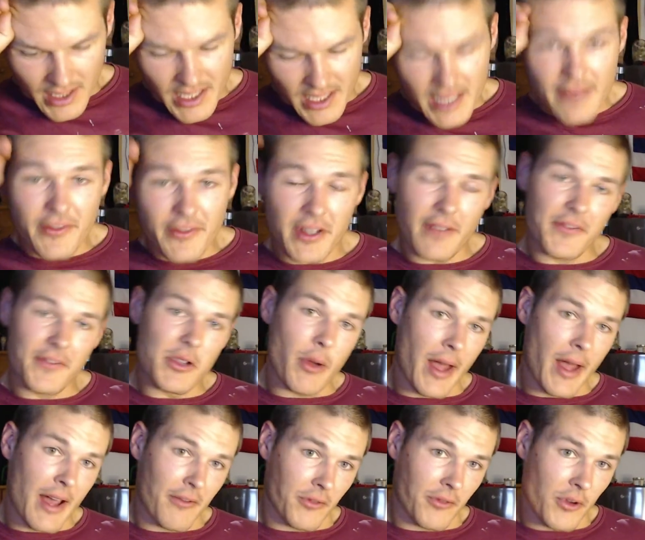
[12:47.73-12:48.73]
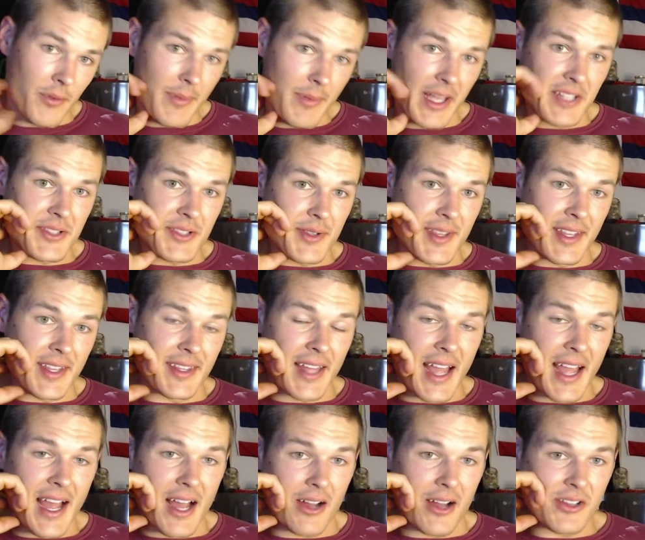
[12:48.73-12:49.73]
Even if you have roommates within
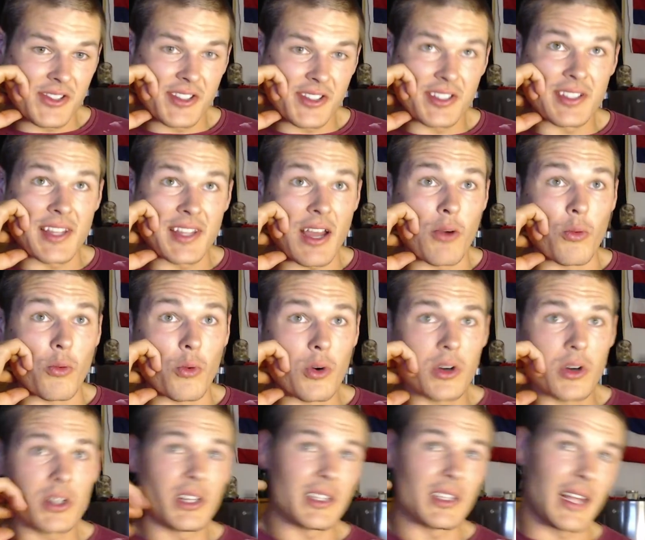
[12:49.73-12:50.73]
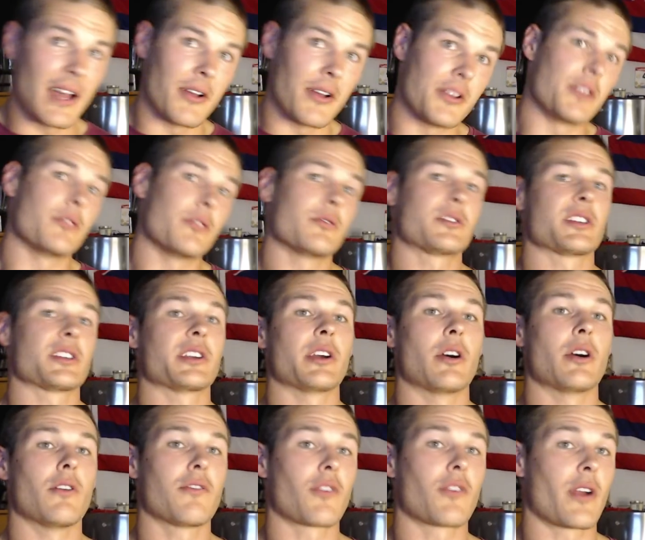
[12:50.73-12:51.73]
the house, that would allow you to
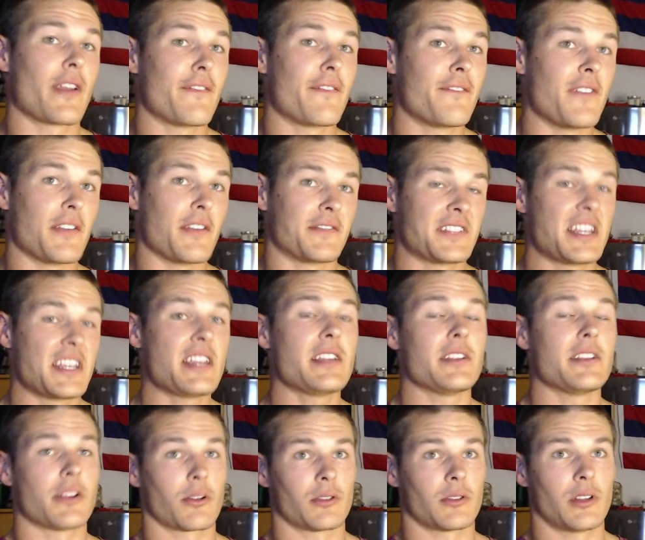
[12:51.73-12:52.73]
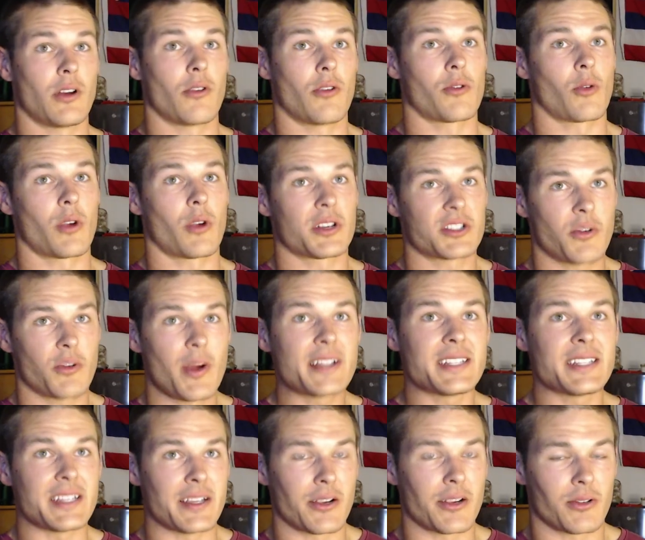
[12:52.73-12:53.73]
go for a 15-year loan or a
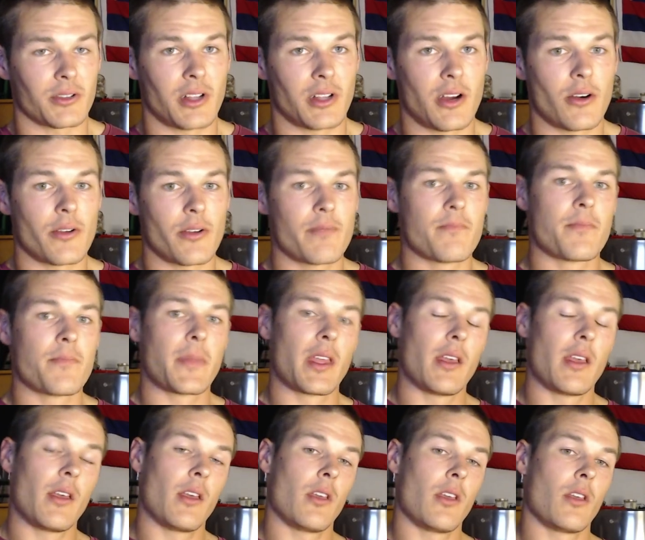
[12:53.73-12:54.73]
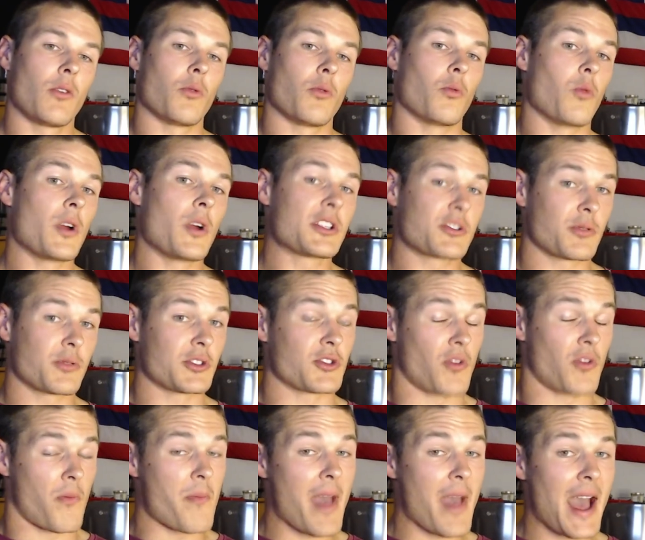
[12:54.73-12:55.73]
20-year loan, which would
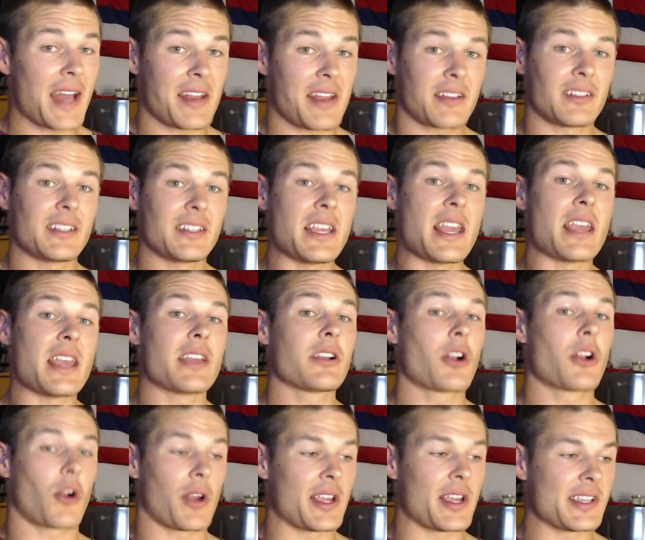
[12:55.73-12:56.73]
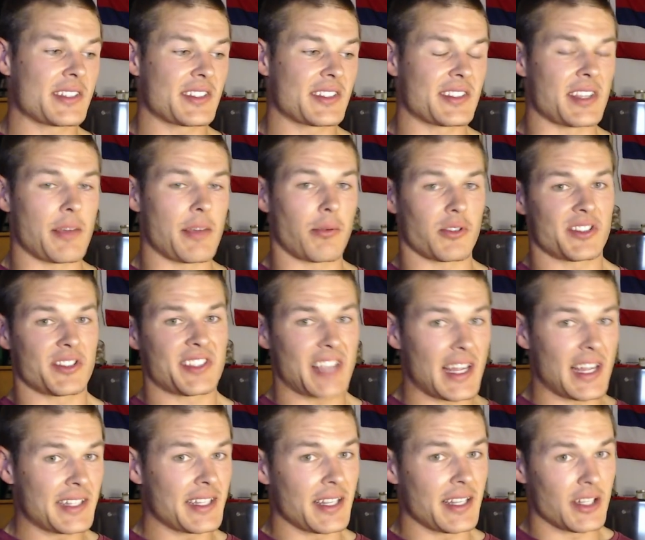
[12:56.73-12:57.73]
dramatically increase the
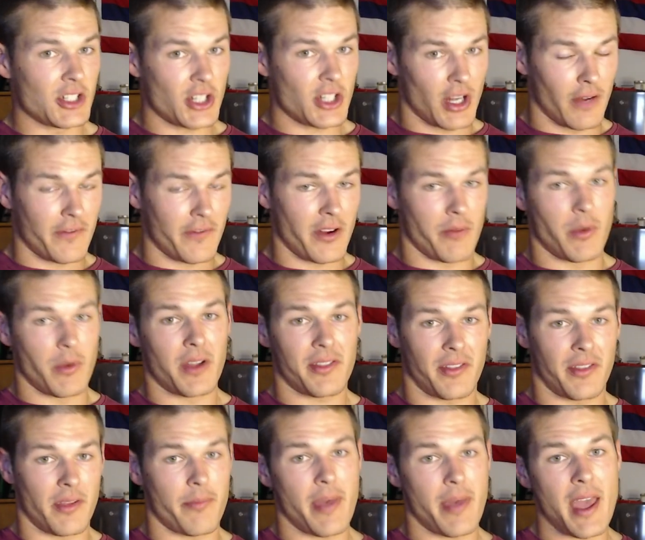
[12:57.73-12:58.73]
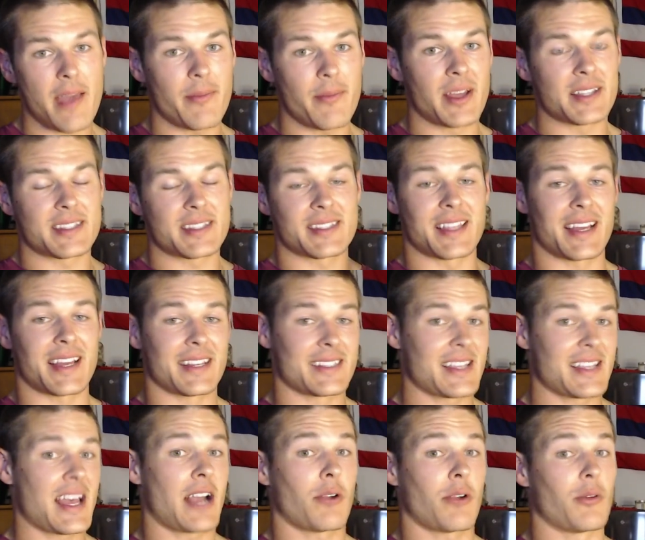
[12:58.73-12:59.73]
percentage of your monthly payments that
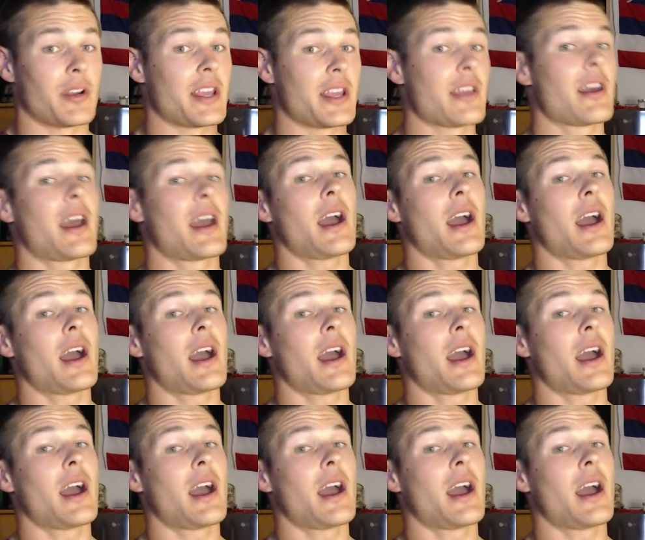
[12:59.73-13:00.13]
is equity.